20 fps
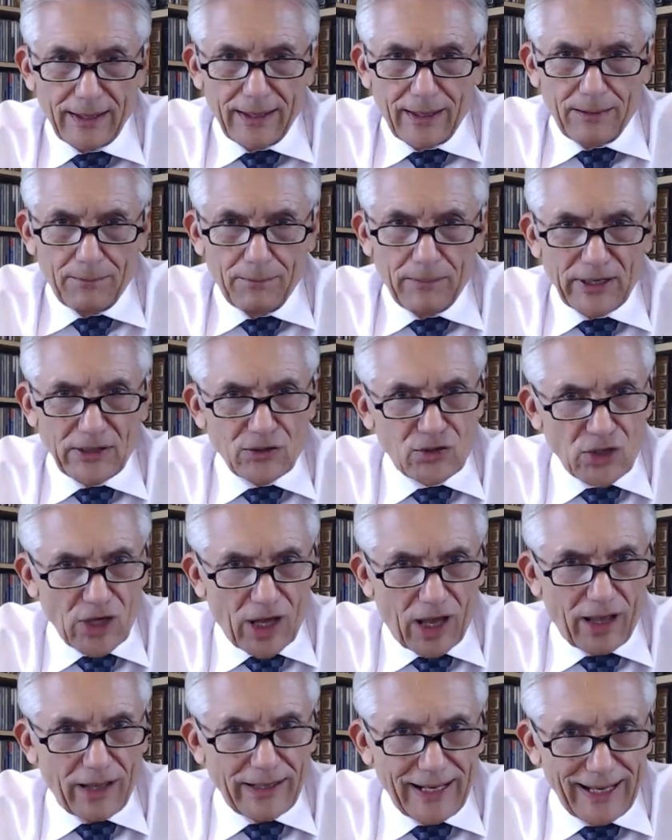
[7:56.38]
But
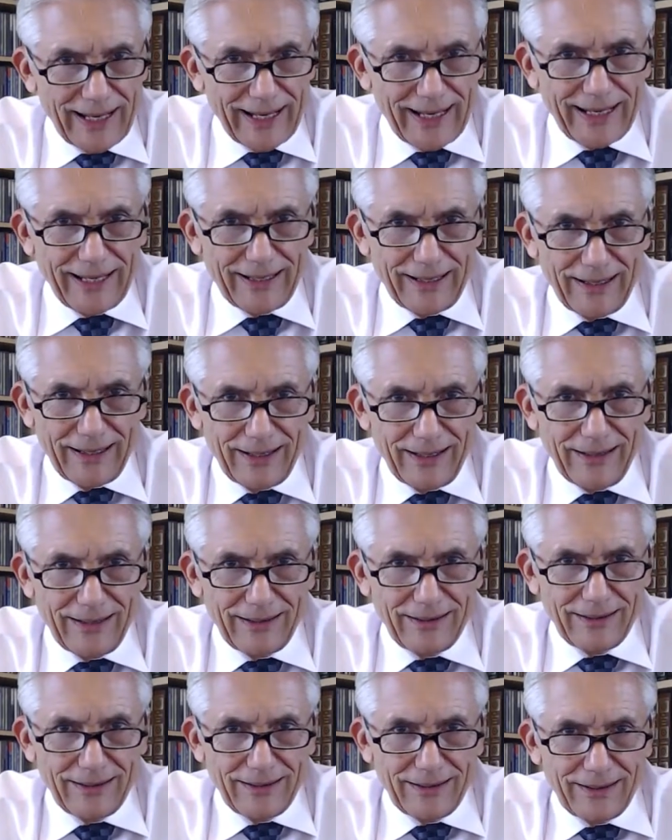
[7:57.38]
John Hagee
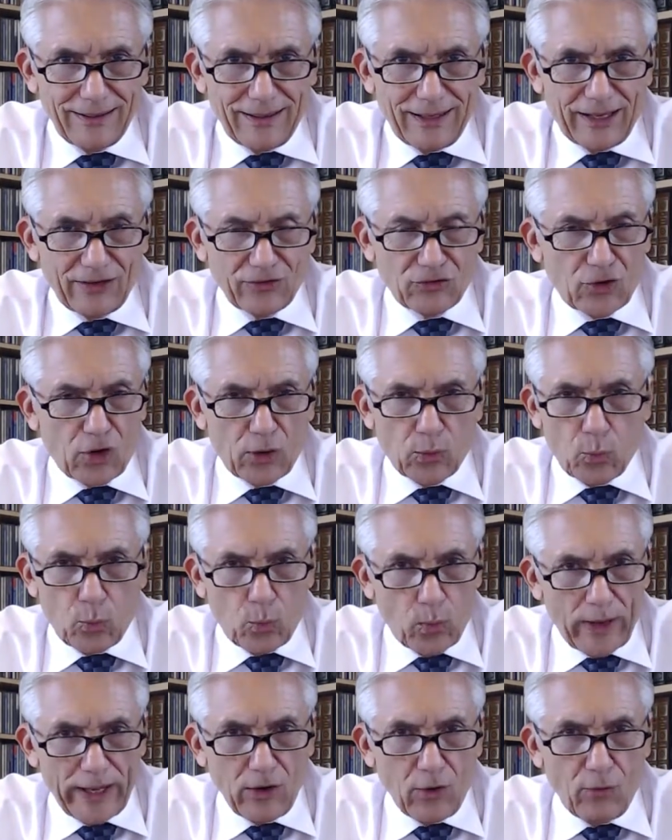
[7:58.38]
has gone
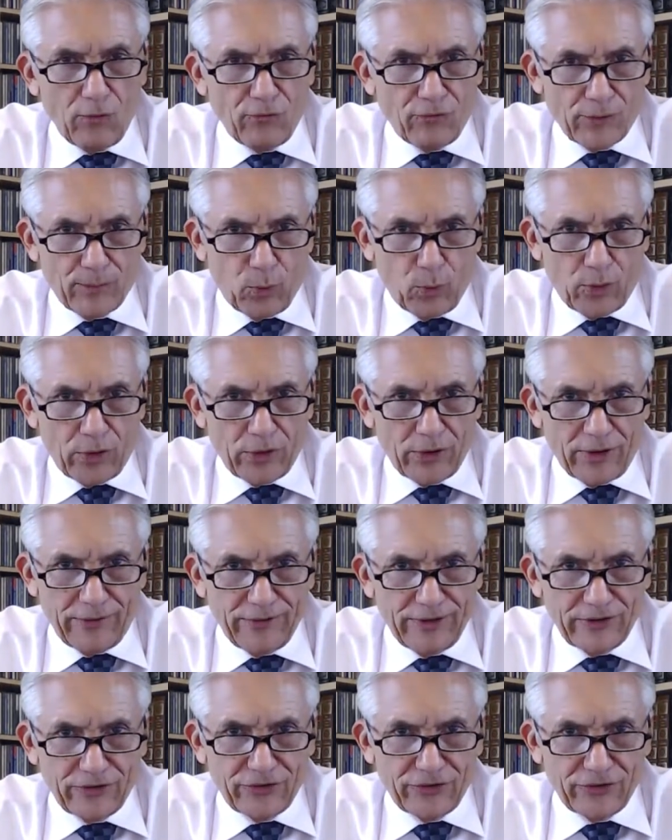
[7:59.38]
way overboard on this